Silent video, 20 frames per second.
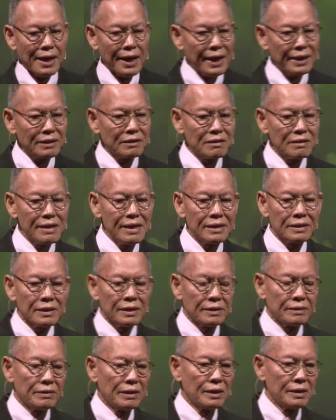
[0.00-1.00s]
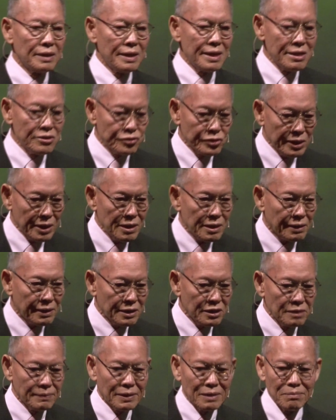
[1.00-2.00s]
God created angelic
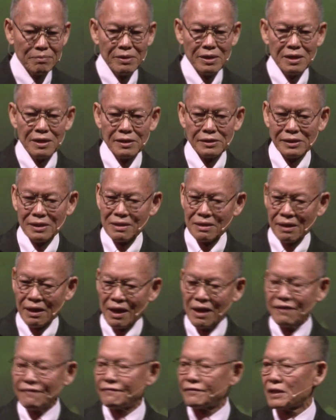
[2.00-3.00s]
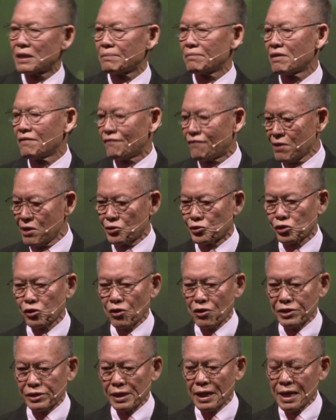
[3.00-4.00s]
and human beings and gave them free
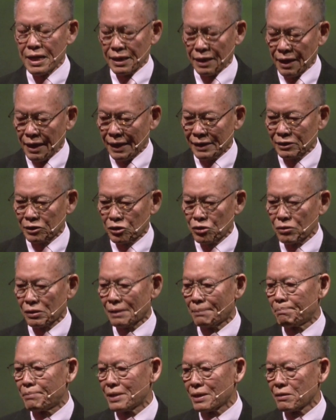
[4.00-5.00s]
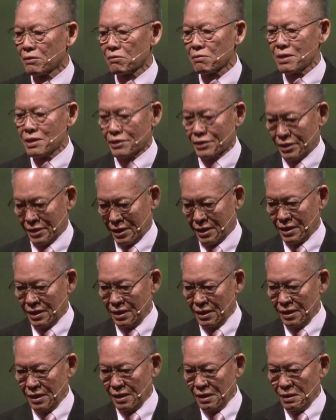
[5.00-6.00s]
choice, God took a big risk.
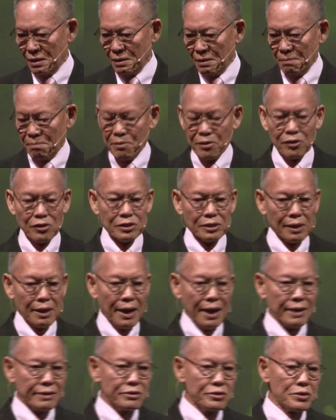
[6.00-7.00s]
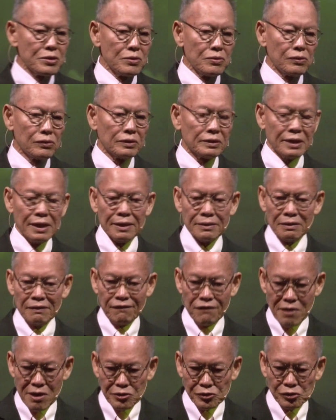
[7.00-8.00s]
Because God knew that the
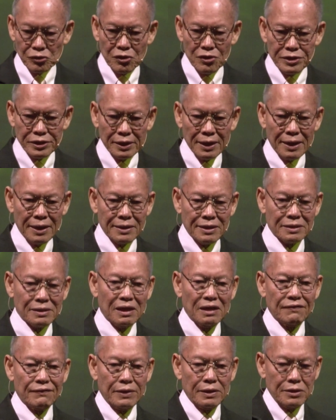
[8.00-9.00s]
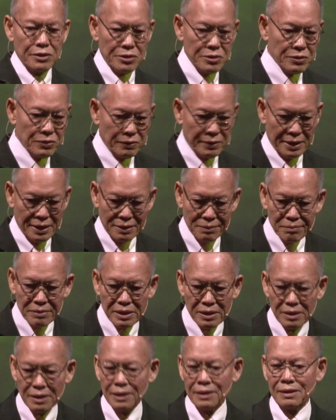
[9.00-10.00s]
free choice God has given you and
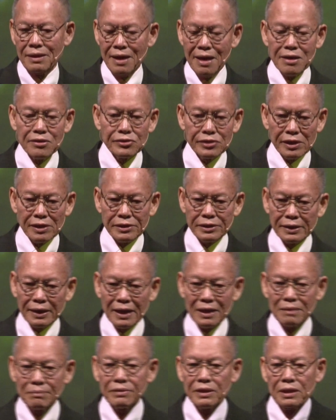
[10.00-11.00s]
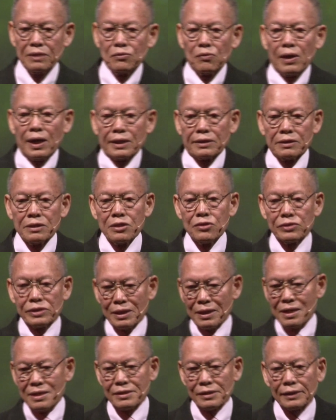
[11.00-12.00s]
me and angels can be what? Used
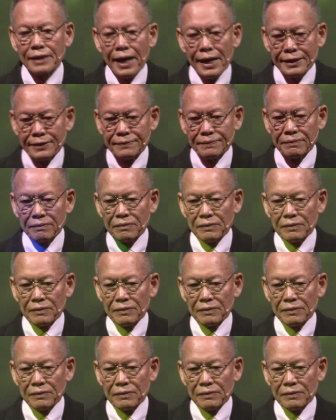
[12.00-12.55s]
against God.